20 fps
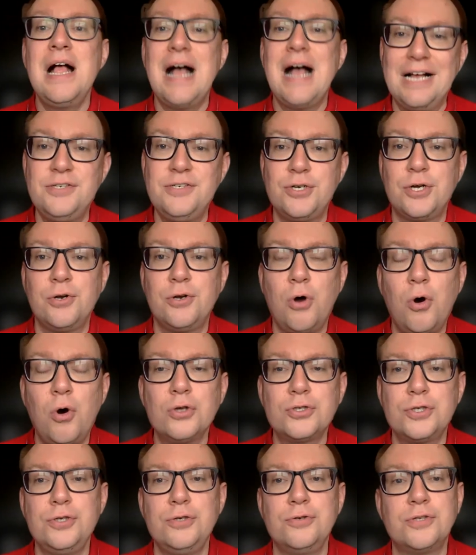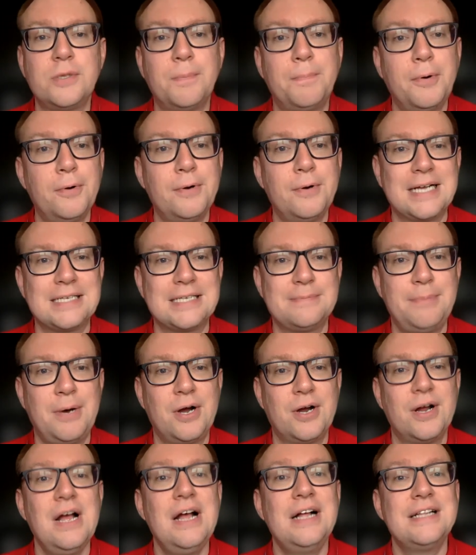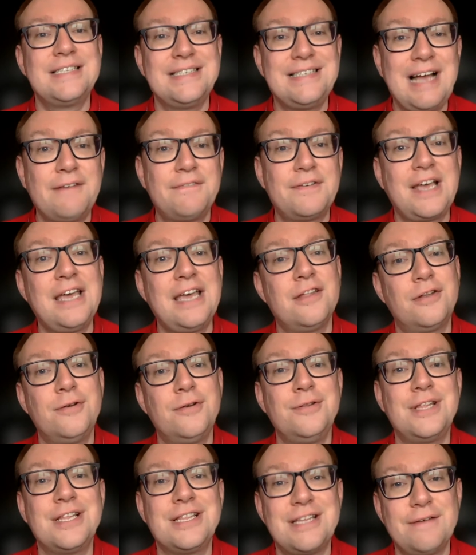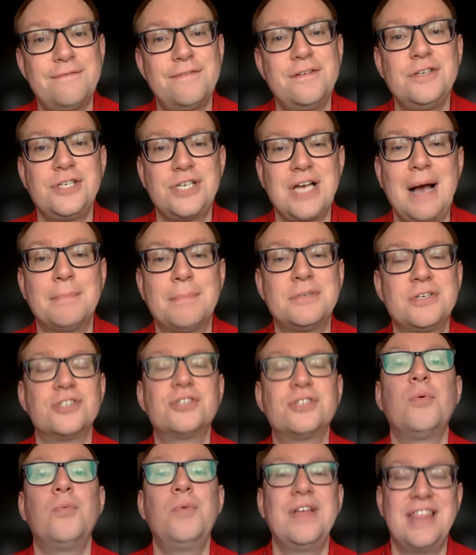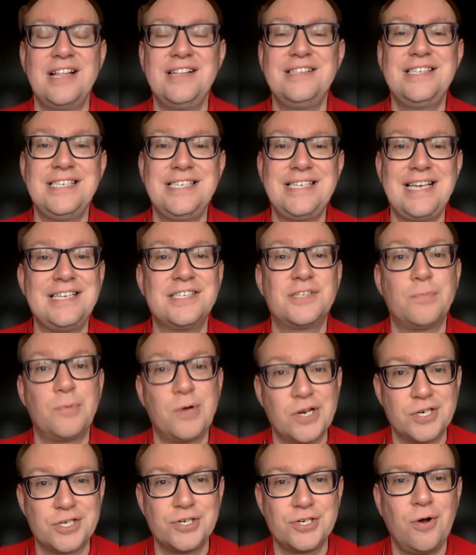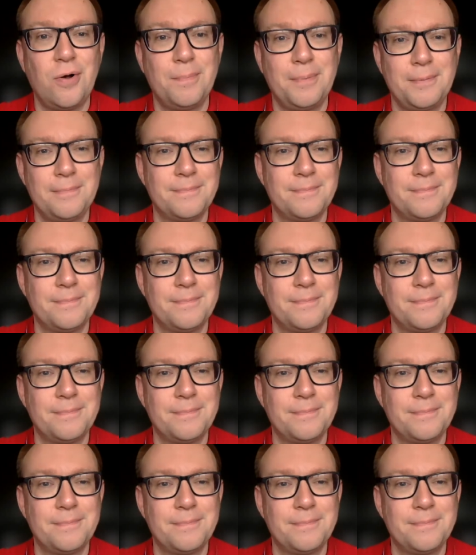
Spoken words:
and you can also use the progress bar to navigate through the different chapters within today's workshop.